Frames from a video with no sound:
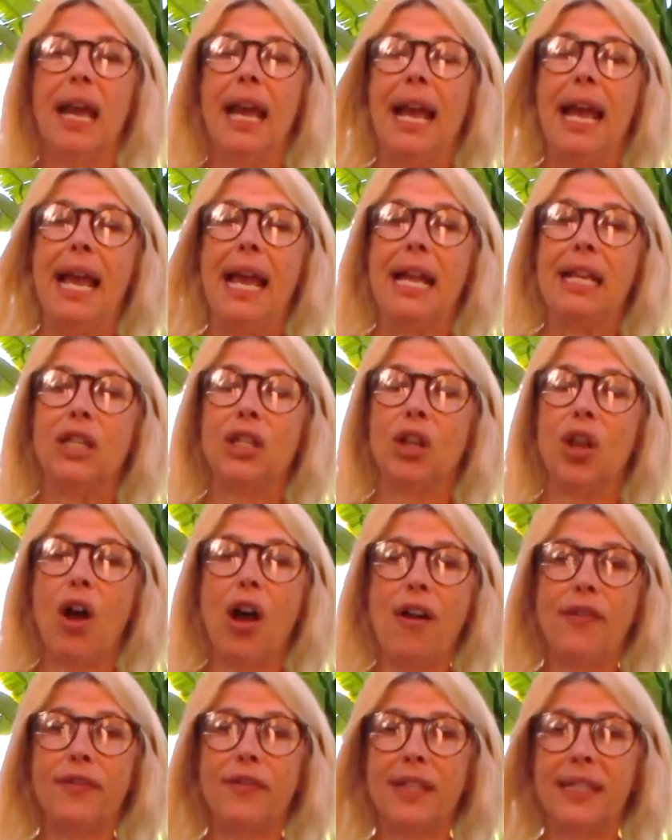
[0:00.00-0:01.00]
And you'll
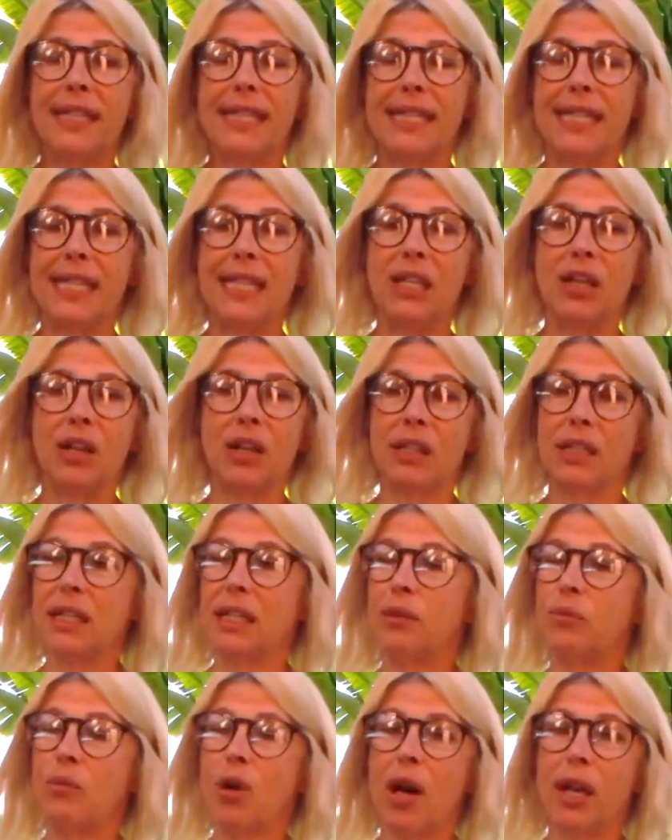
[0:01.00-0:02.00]
often see on
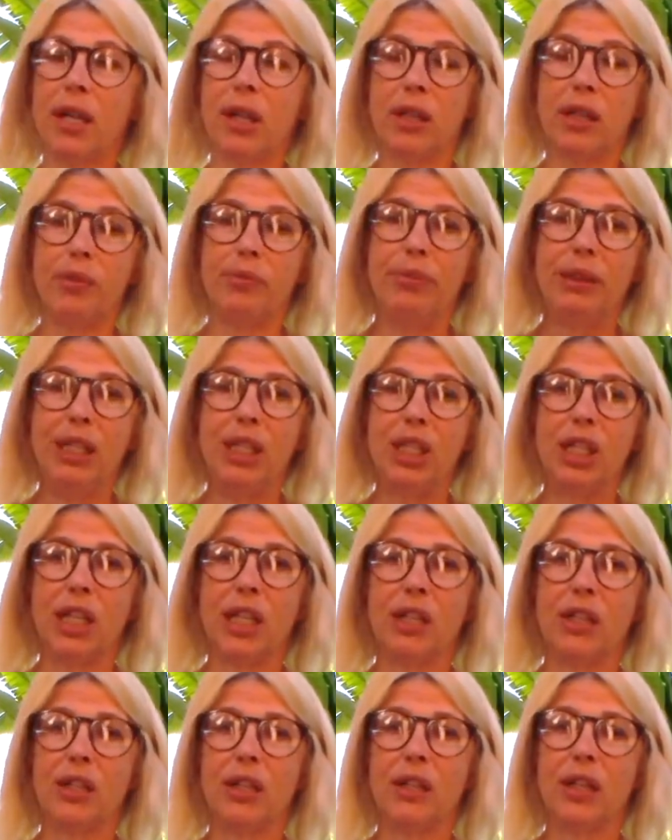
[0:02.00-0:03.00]
the, walking on the beach
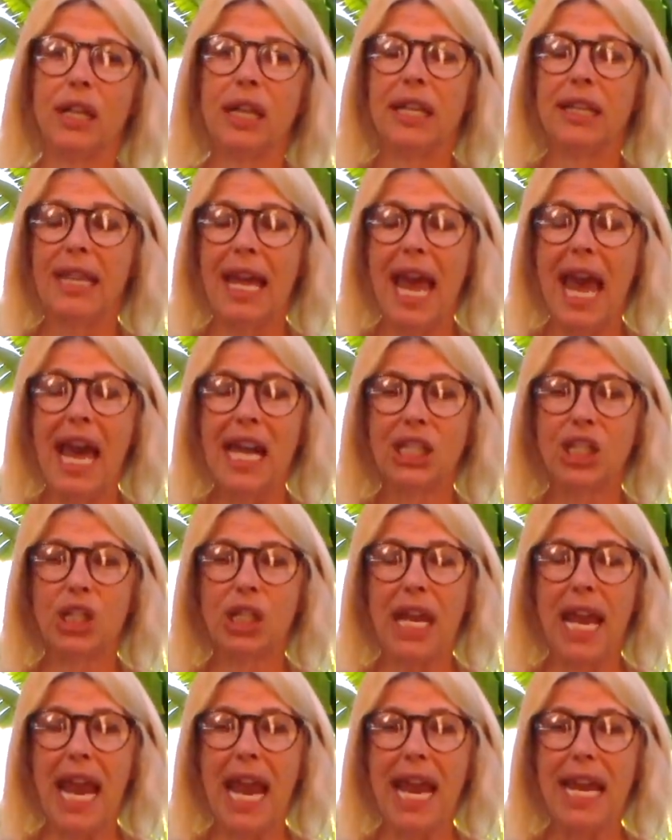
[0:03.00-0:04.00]
here, the
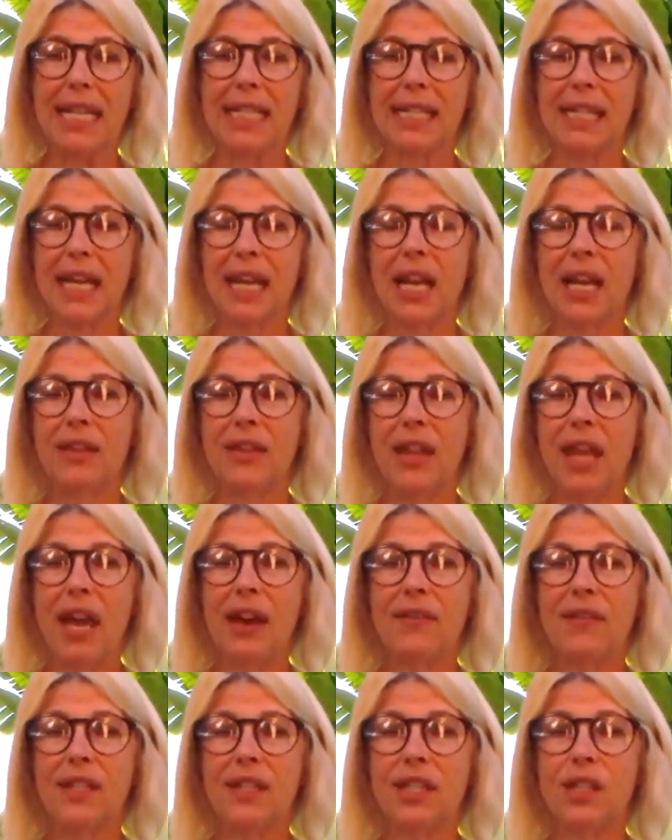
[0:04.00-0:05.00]
hatched eggs. They
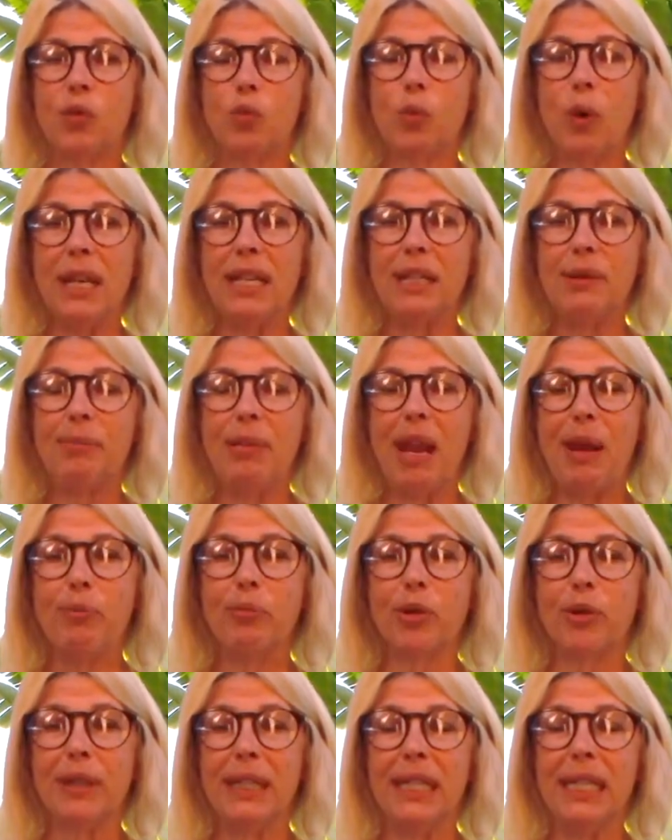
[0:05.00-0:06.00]
have these just white,
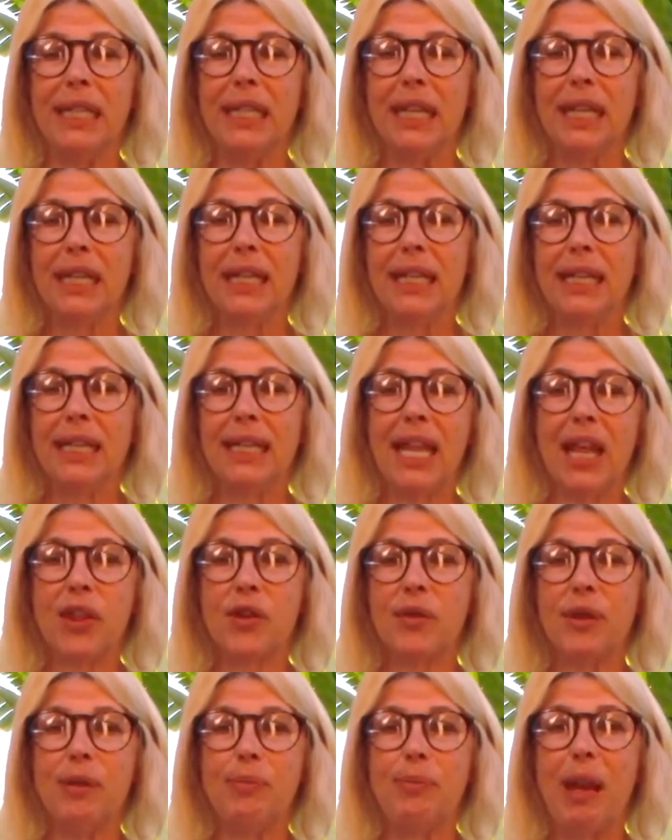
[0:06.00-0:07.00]
papery,
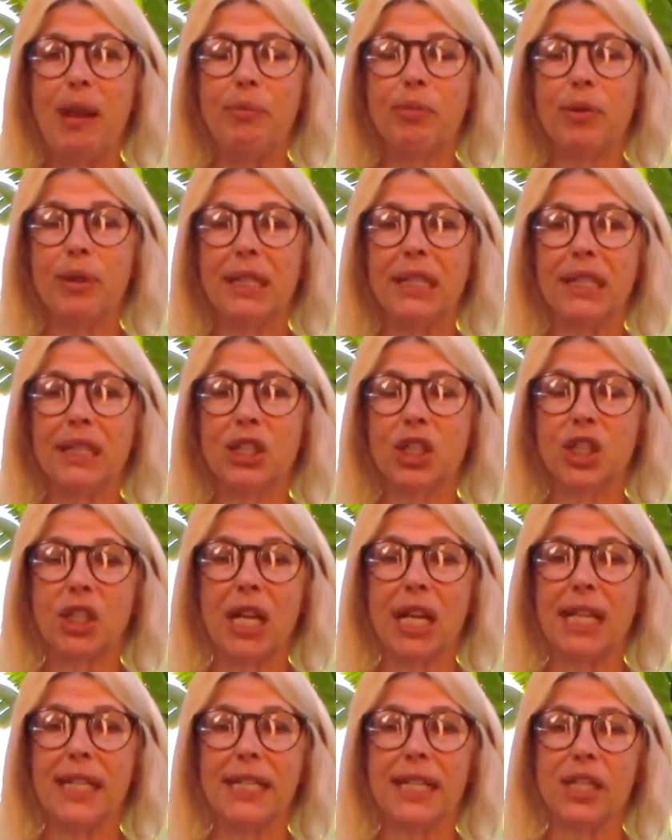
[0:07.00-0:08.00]
leathery, papery little
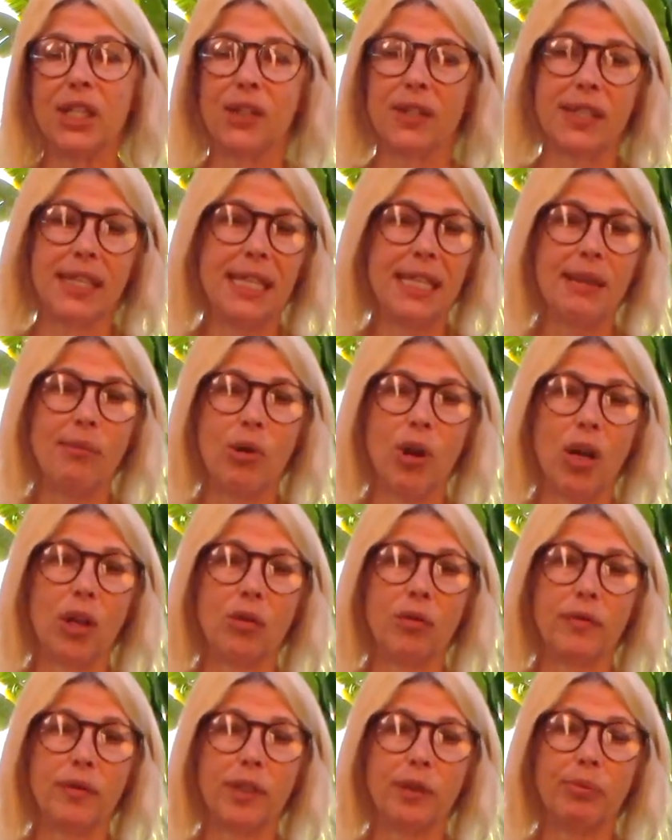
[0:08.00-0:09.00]
shells, and you'll see them all
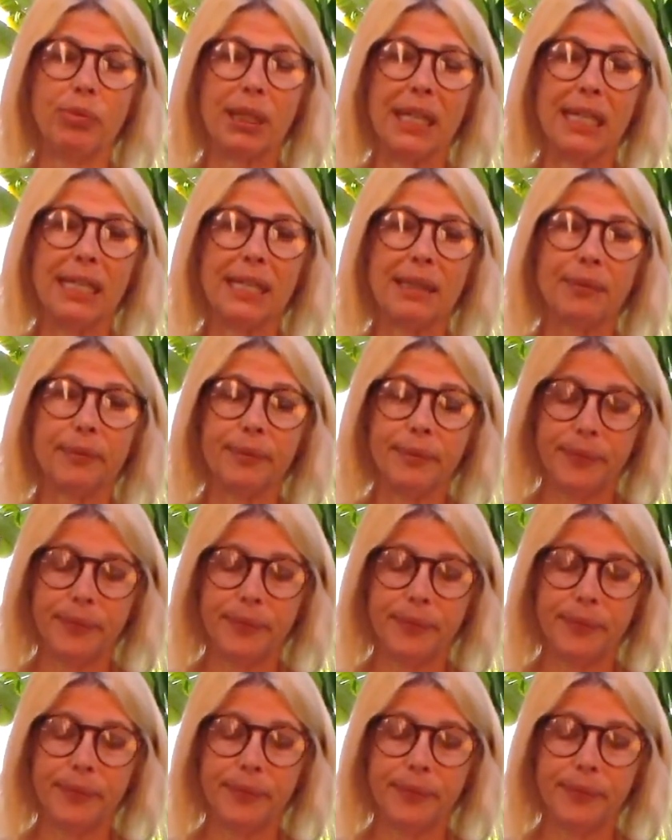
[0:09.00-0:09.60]
over the place.